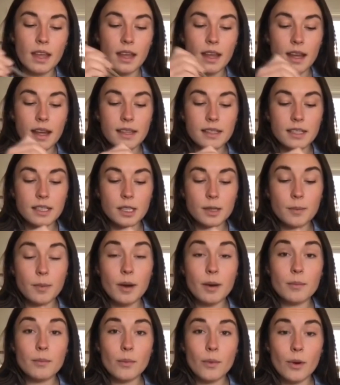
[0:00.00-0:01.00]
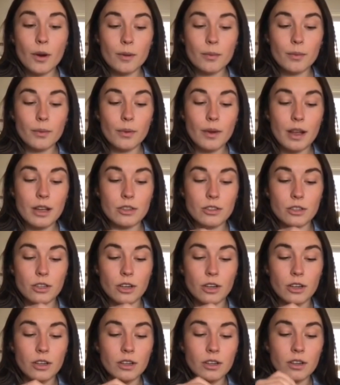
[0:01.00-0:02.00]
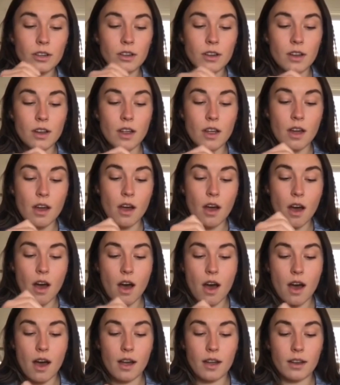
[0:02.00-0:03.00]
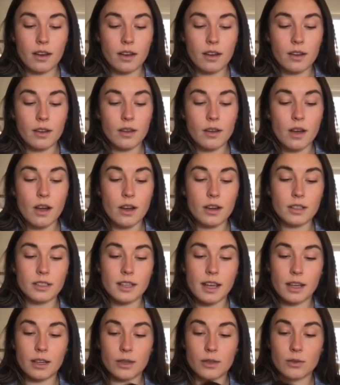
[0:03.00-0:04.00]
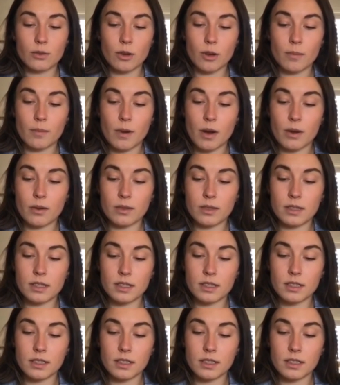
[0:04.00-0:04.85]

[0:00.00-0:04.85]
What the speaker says: it's going to put more pressure on our dinosaur bones.